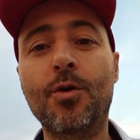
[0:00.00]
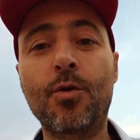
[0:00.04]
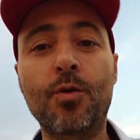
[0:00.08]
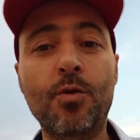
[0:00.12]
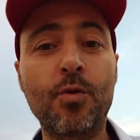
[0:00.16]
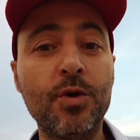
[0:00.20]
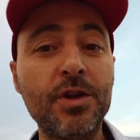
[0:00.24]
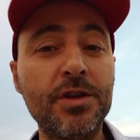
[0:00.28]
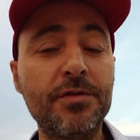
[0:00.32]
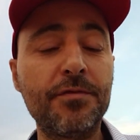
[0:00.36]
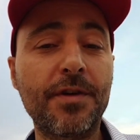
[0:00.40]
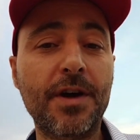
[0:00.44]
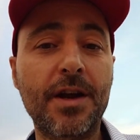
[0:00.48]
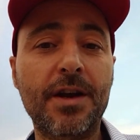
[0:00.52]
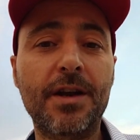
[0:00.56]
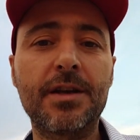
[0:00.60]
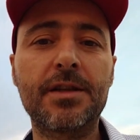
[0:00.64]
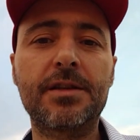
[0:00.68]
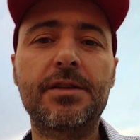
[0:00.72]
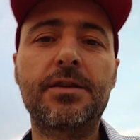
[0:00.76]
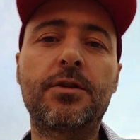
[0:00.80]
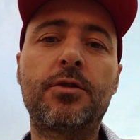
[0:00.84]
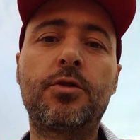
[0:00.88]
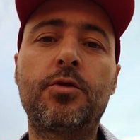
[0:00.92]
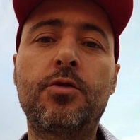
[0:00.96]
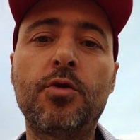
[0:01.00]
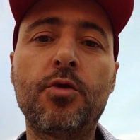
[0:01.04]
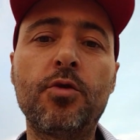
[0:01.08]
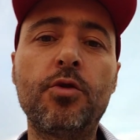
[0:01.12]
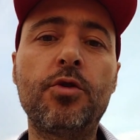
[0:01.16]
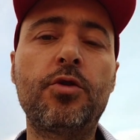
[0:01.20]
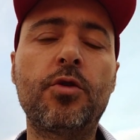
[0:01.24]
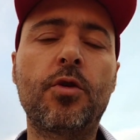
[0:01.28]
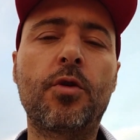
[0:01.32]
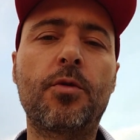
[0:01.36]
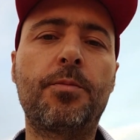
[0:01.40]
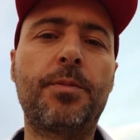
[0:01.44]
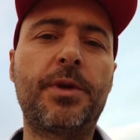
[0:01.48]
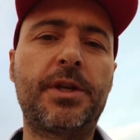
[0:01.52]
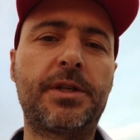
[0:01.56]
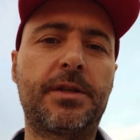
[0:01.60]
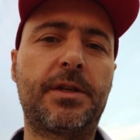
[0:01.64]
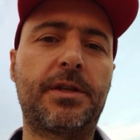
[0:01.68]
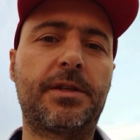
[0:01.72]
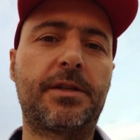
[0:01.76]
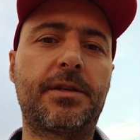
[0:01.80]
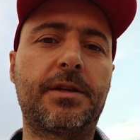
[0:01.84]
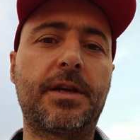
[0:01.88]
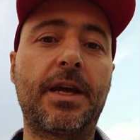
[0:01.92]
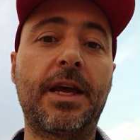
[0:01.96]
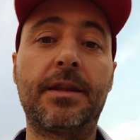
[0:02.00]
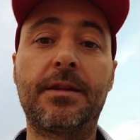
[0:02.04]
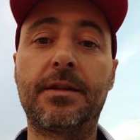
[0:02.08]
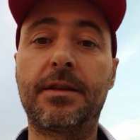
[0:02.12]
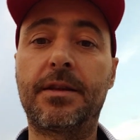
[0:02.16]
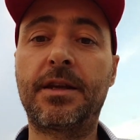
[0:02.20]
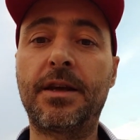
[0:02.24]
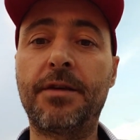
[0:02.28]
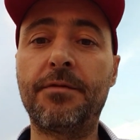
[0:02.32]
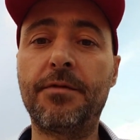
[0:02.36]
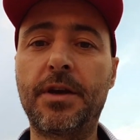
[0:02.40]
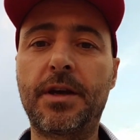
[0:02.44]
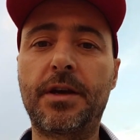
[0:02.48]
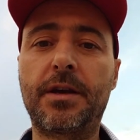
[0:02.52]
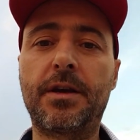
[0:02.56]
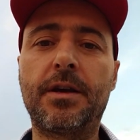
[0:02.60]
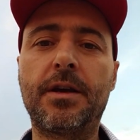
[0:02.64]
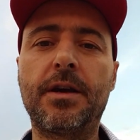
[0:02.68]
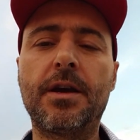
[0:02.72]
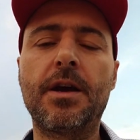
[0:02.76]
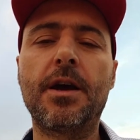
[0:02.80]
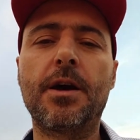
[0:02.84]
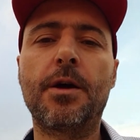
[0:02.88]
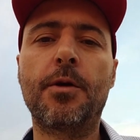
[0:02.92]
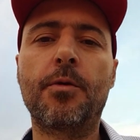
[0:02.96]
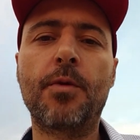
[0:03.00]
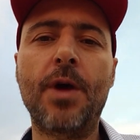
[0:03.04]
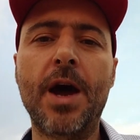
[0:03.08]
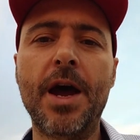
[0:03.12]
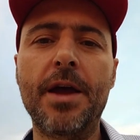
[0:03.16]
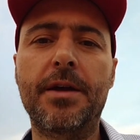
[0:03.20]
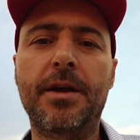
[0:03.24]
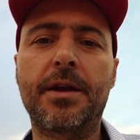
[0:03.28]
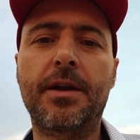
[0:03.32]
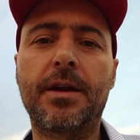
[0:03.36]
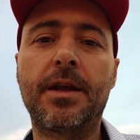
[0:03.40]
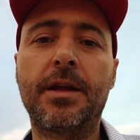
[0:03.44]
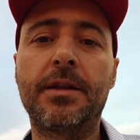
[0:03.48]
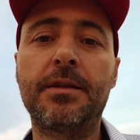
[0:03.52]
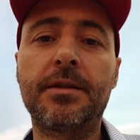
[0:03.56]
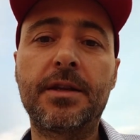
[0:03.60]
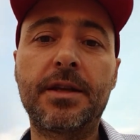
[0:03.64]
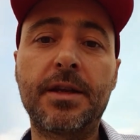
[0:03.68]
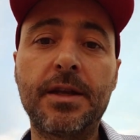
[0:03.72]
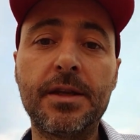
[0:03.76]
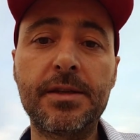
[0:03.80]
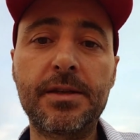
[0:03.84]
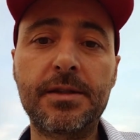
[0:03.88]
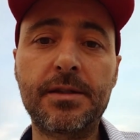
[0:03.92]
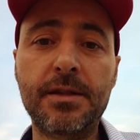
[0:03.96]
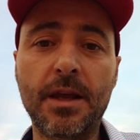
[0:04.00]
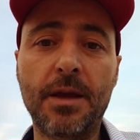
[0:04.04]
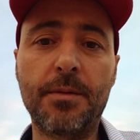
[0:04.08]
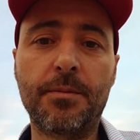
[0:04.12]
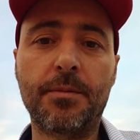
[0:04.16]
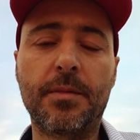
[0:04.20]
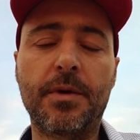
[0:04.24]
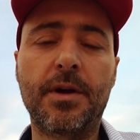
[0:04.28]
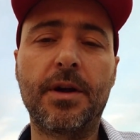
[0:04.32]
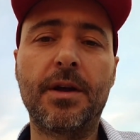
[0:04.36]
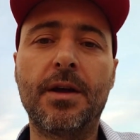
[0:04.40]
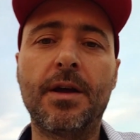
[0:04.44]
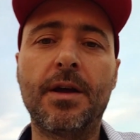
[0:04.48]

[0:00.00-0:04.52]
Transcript: quiz funnels to your business, and having Ryan and his team